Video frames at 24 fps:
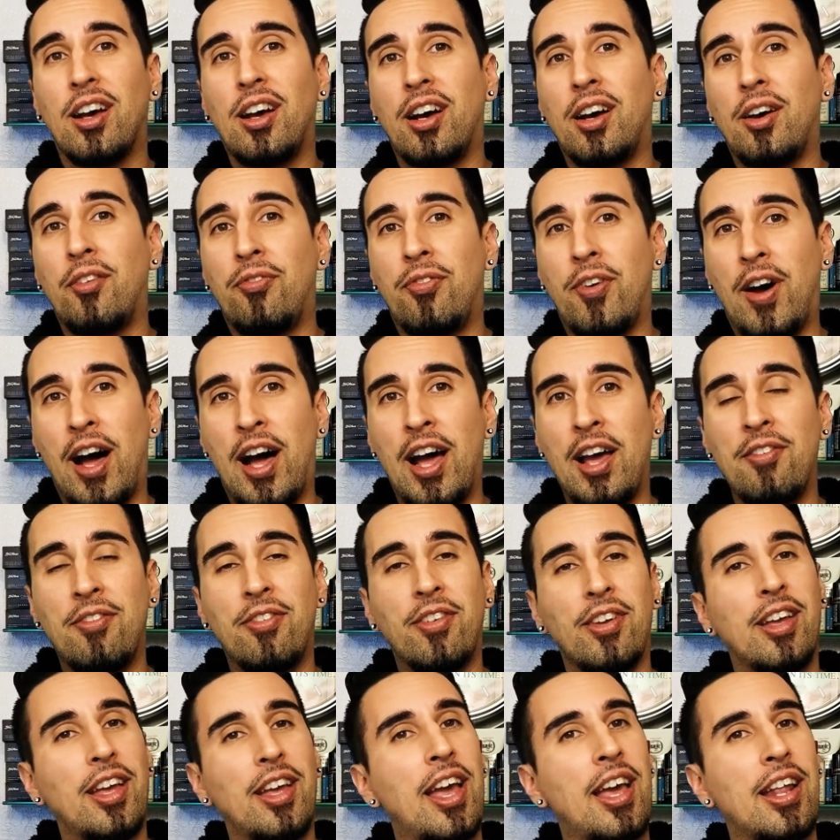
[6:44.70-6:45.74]
a
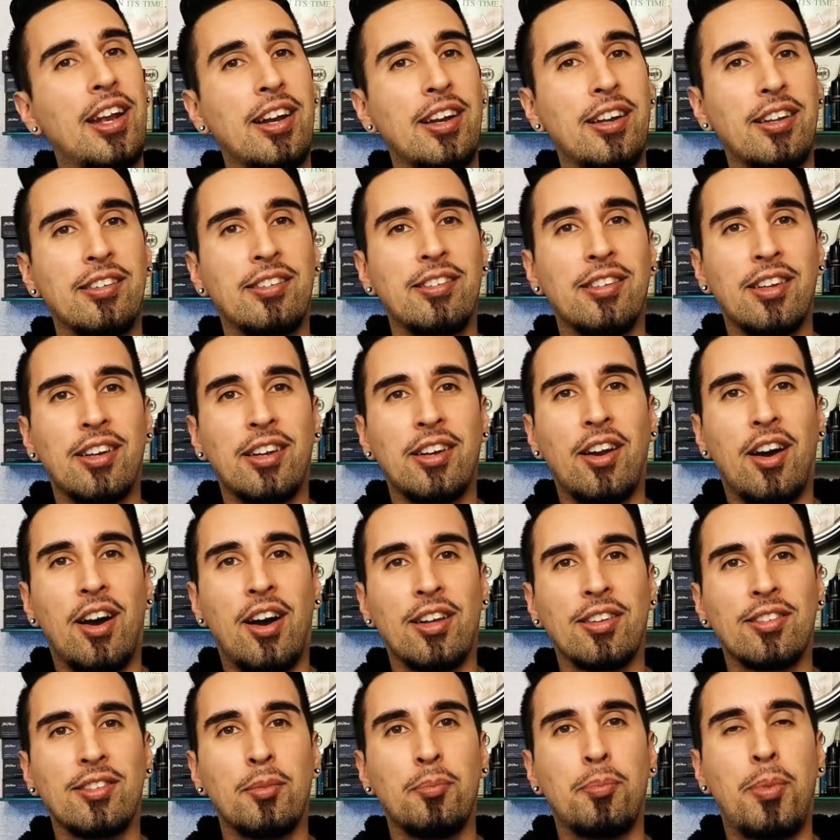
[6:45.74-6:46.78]
5 and it is an
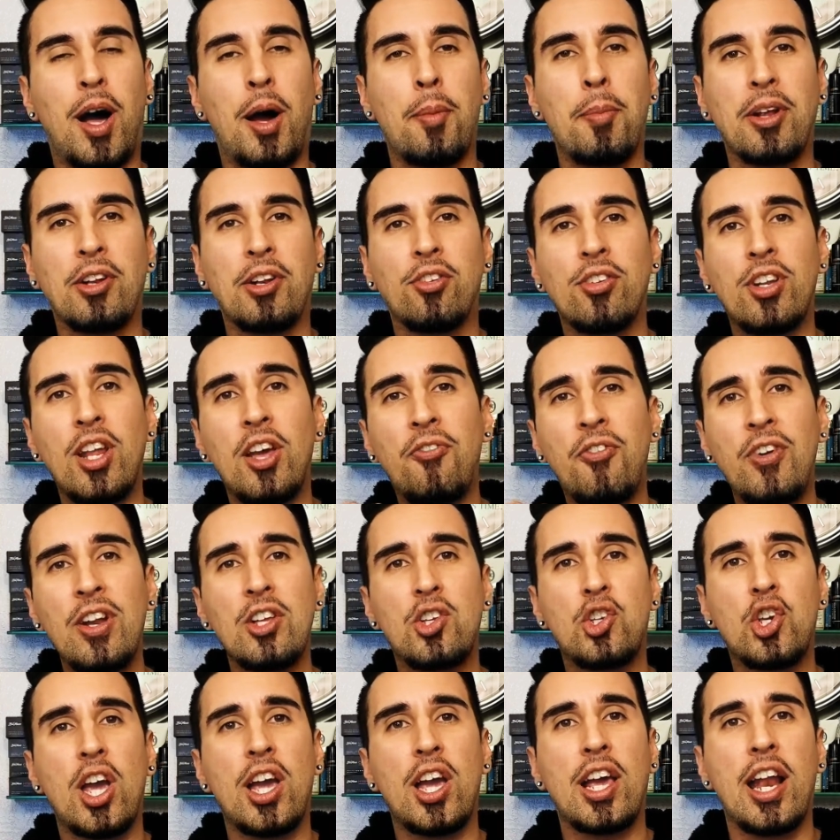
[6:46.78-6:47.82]
awesome pomade so
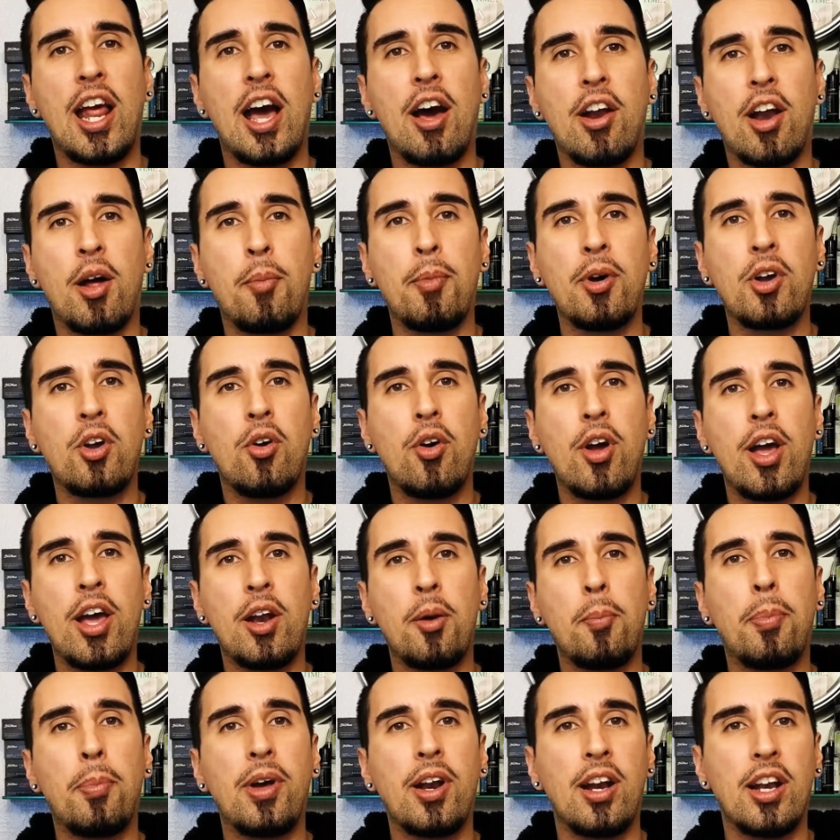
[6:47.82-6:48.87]
definitely check it out i'm gonna go
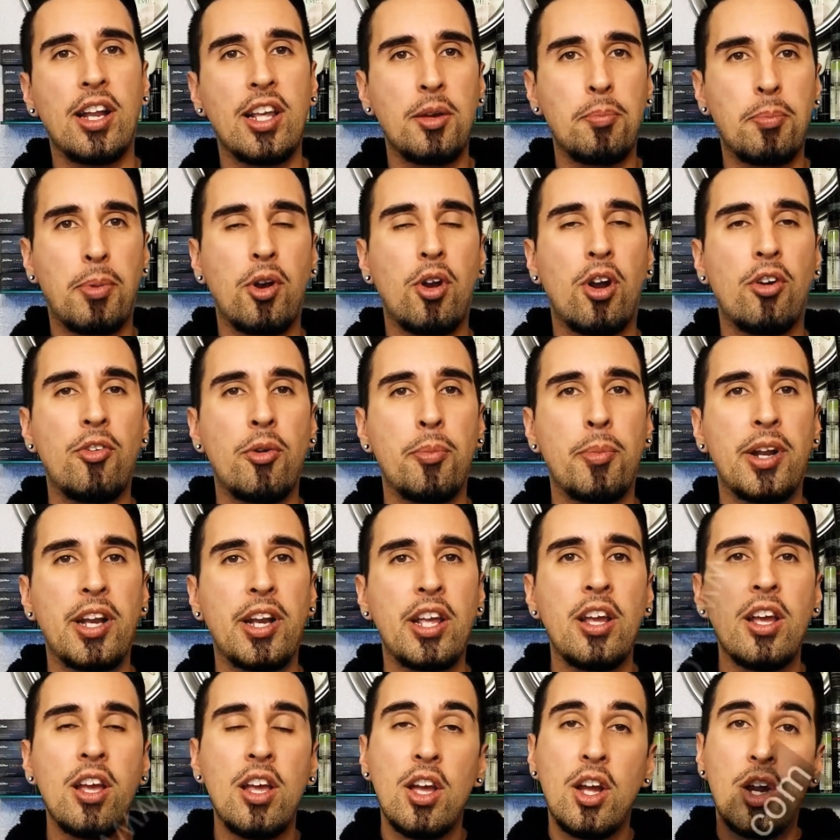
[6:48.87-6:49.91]
ahead and put a link below
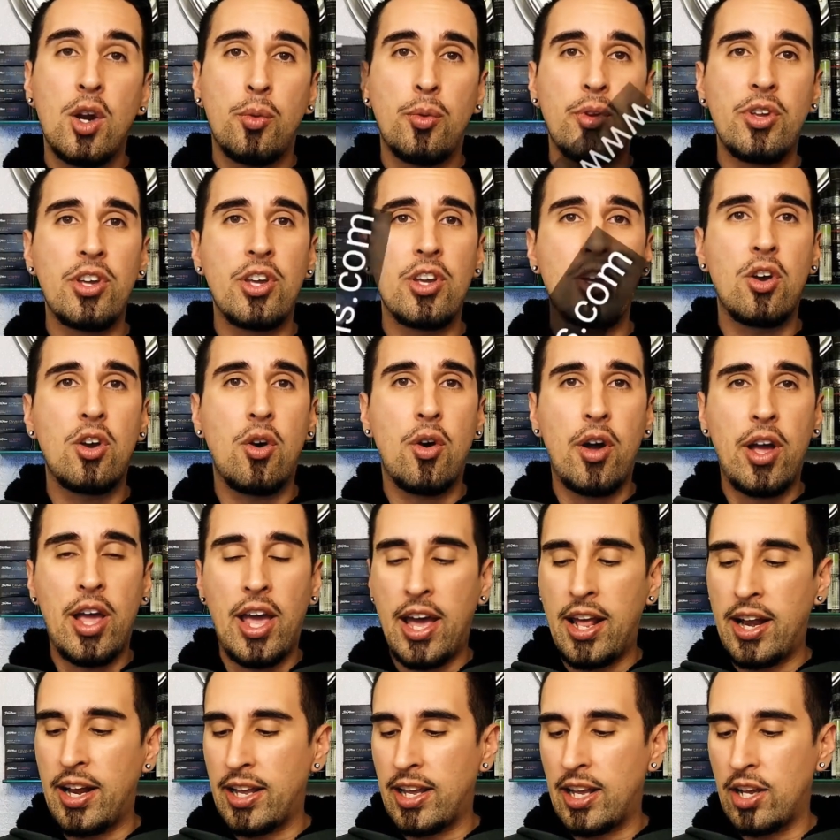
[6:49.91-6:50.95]
everybody where you can go
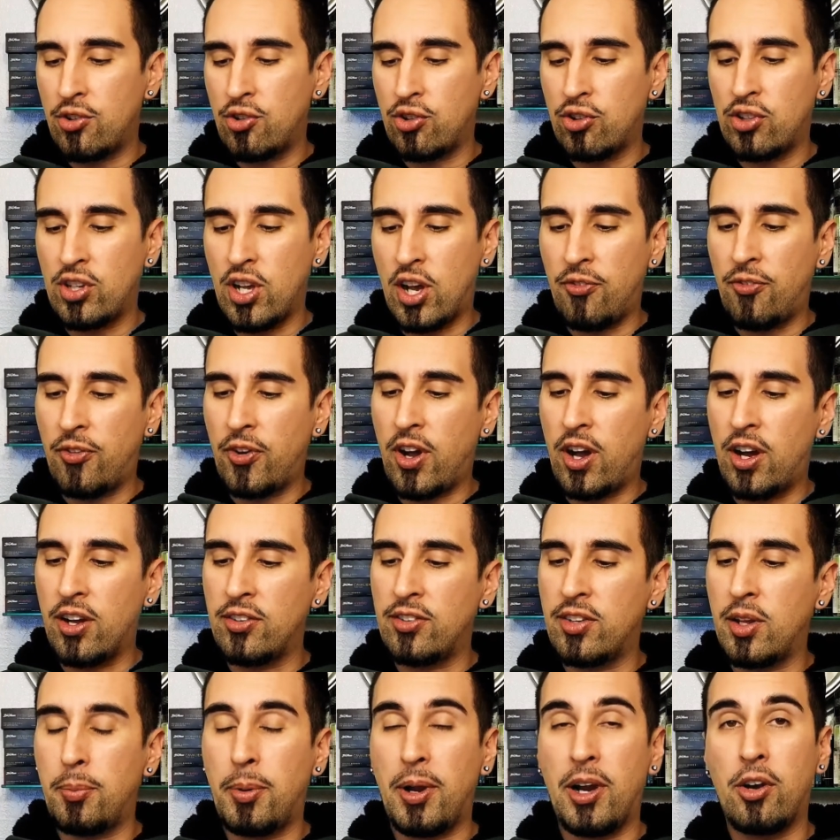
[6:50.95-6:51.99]
ahead and get yourself a
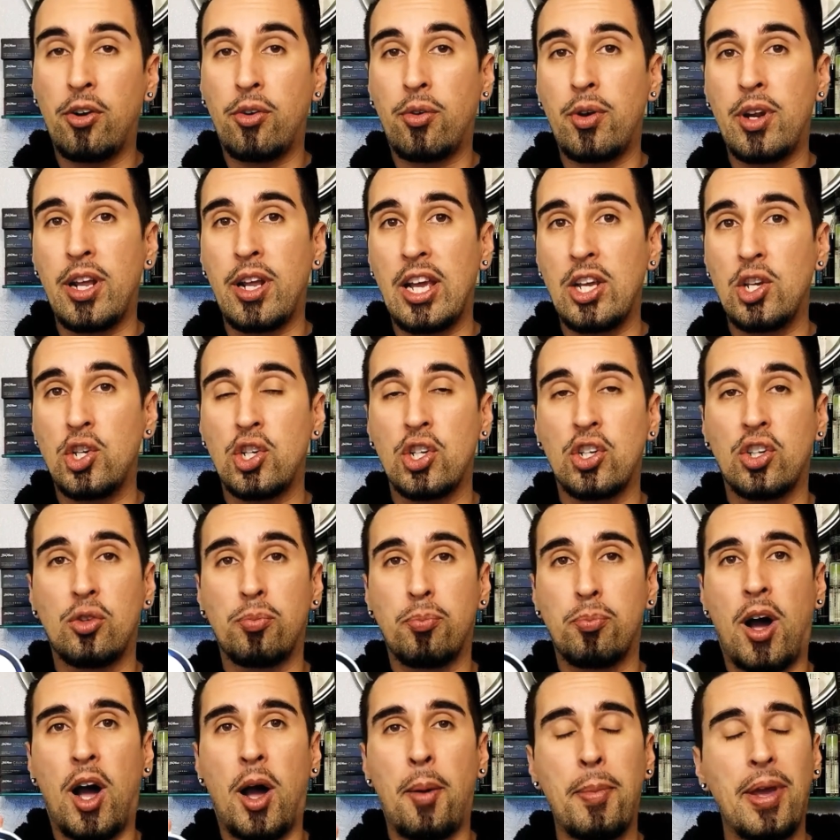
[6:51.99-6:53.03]
concept hair creations
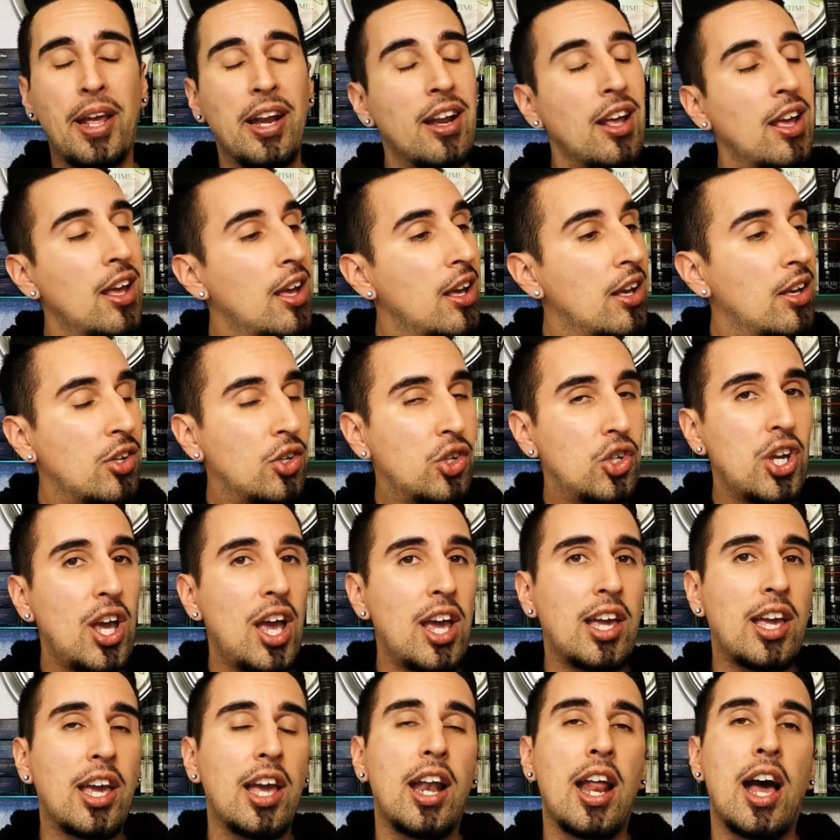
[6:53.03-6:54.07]
pomade
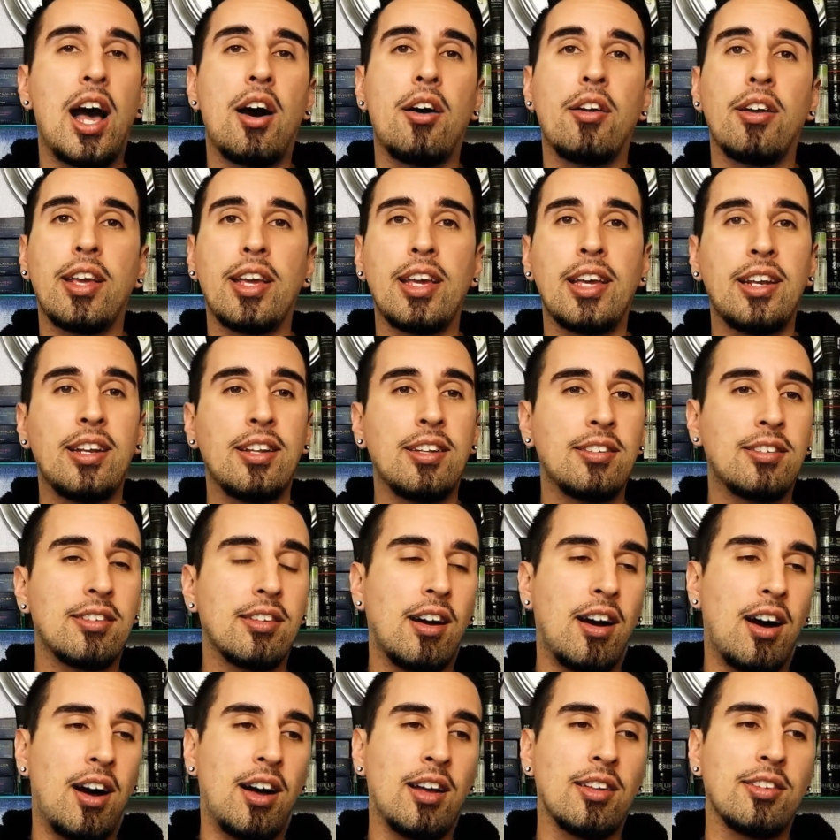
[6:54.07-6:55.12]
check it out it is
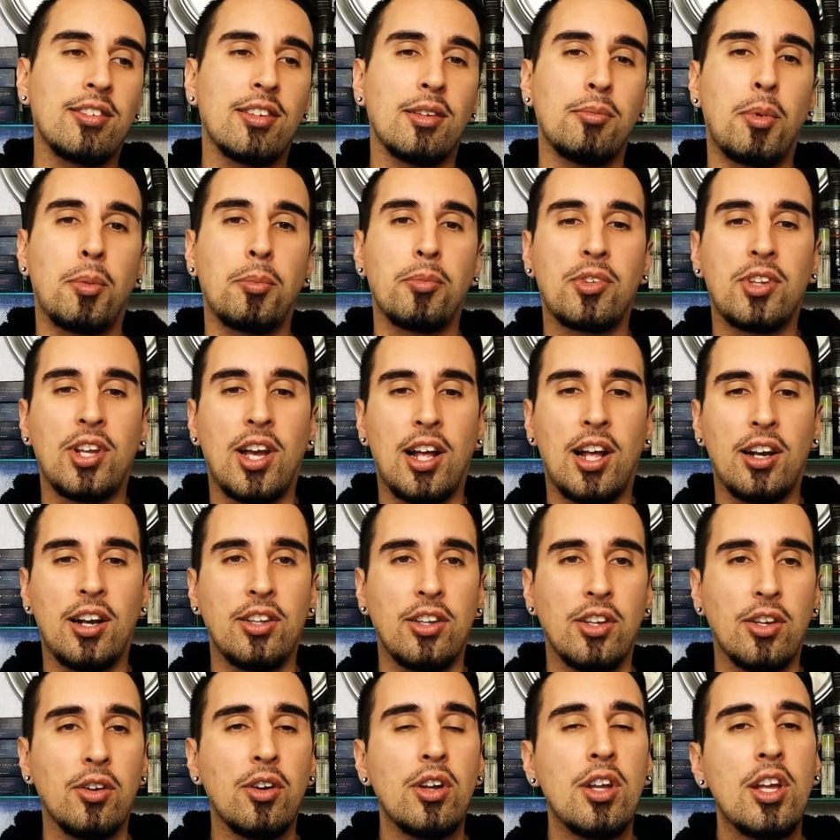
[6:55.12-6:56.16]
awesome i'm
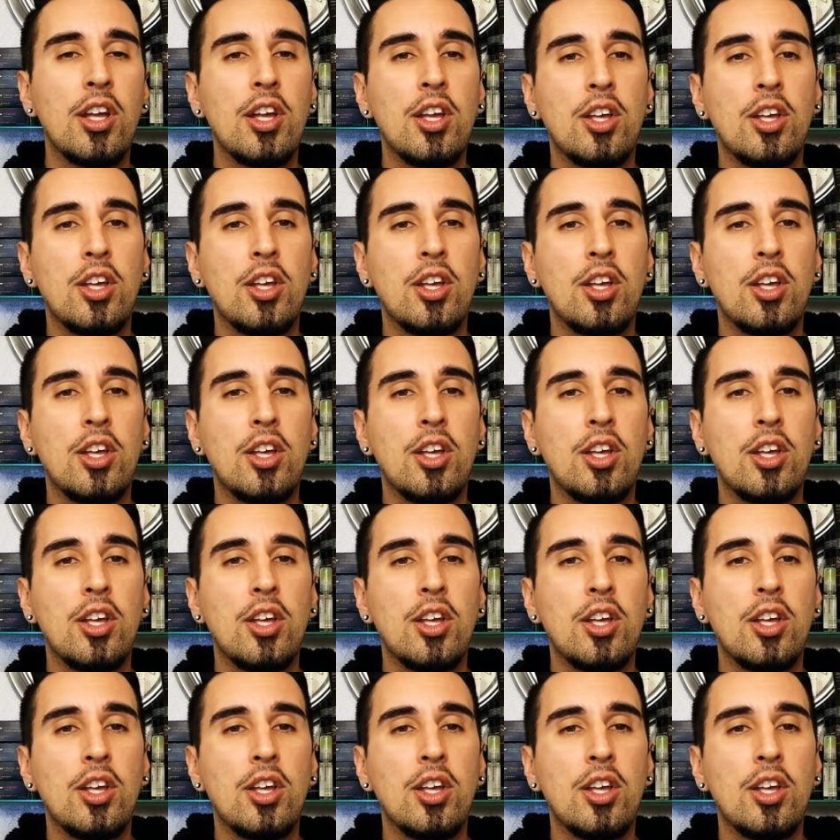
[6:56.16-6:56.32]
telling you